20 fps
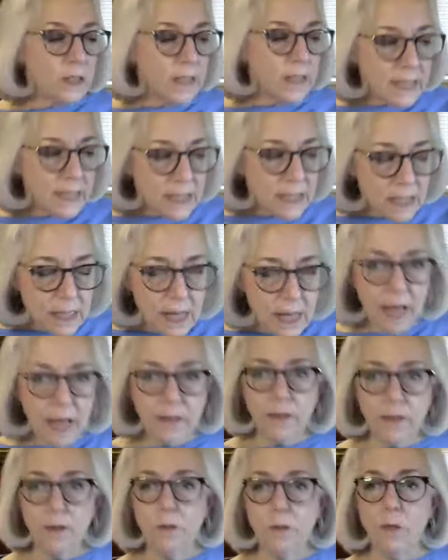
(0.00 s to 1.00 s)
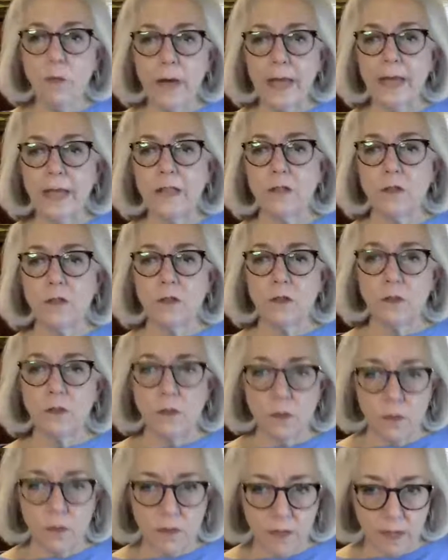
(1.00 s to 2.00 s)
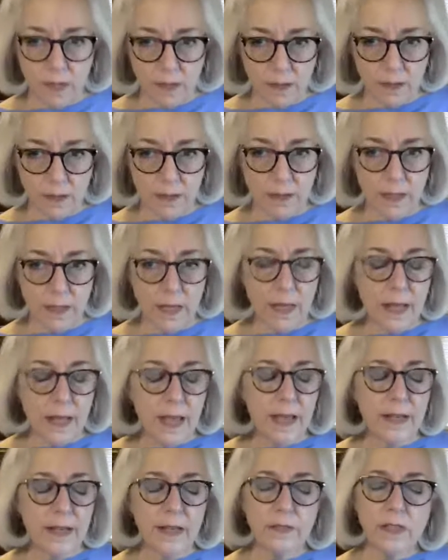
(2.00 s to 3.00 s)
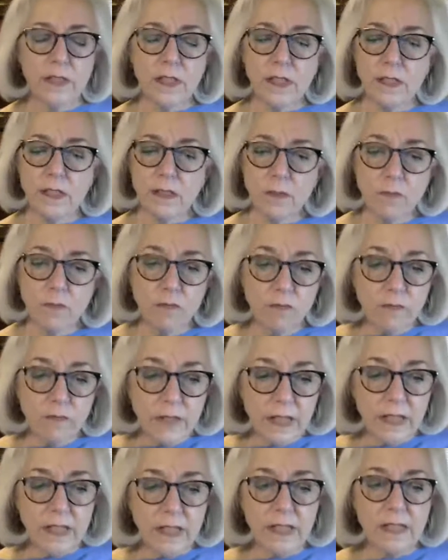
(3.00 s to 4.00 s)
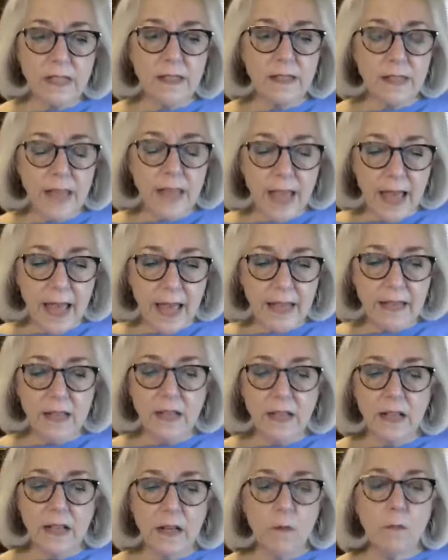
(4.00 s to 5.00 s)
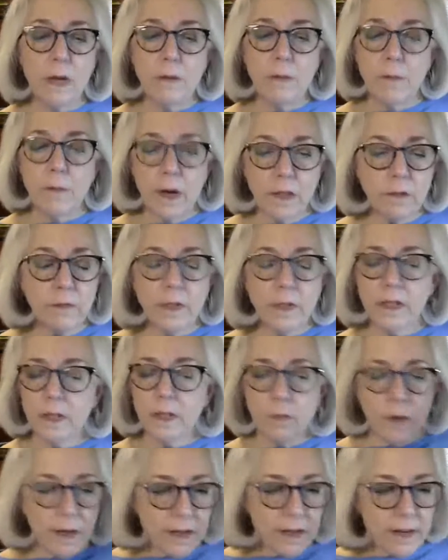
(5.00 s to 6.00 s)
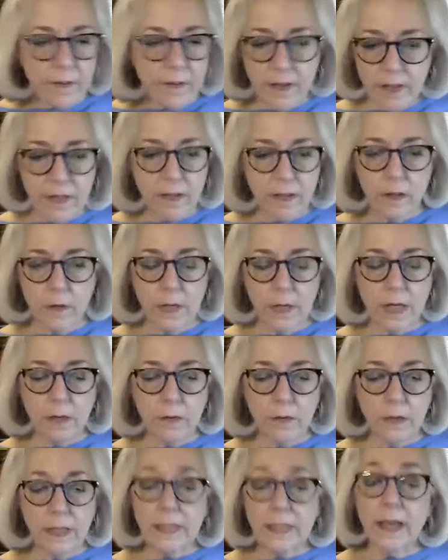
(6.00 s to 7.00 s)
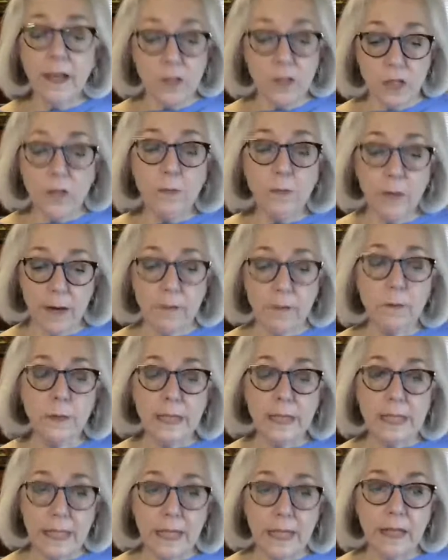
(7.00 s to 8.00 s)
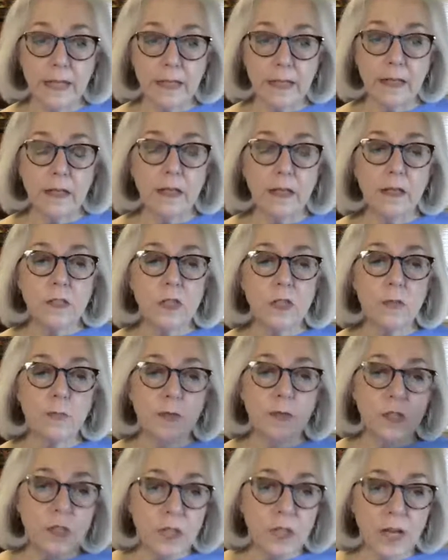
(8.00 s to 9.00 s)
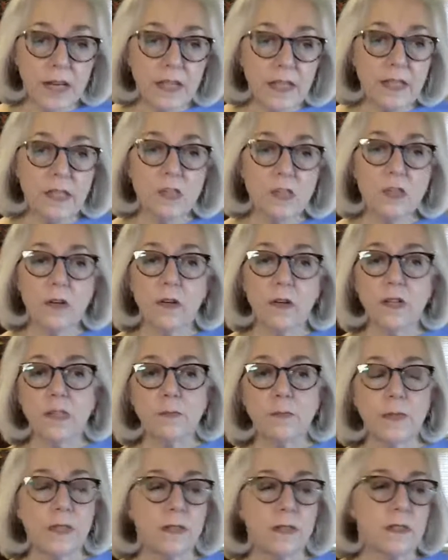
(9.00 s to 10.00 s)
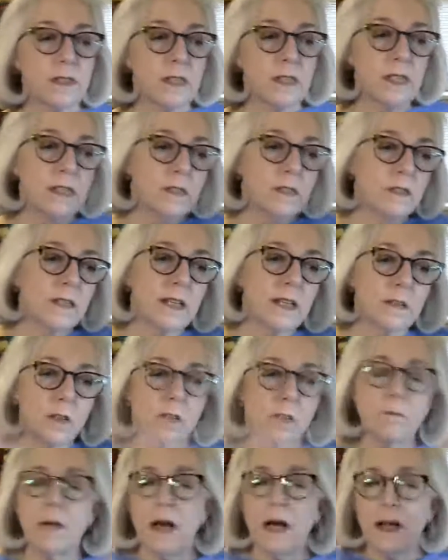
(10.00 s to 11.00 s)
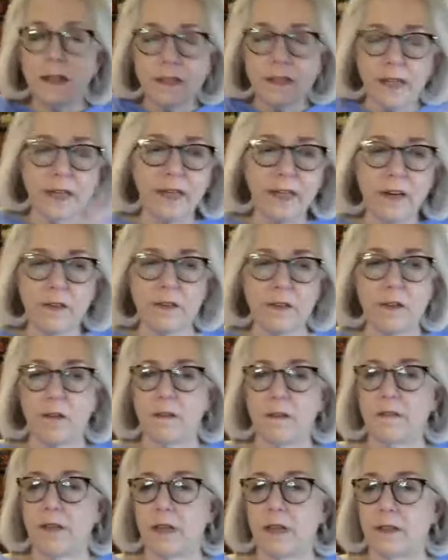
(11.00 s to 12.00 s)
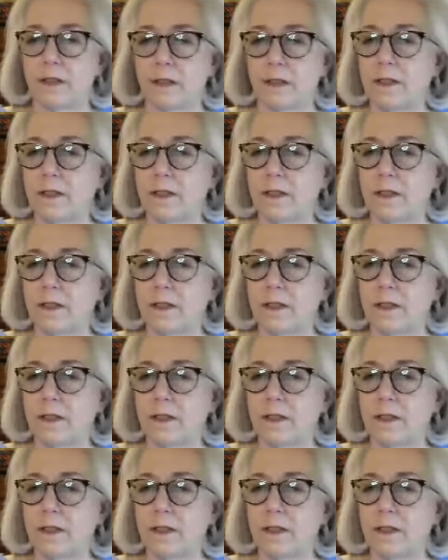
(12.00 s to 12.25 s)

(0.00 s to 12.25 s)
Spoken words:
It's not the way to do things. And I've seen some really sad. My mother really wanted everything to go equally. Yeah, she probably did. She put Johnny in charge because he said, look, Ma, I'll take care of the whole thing.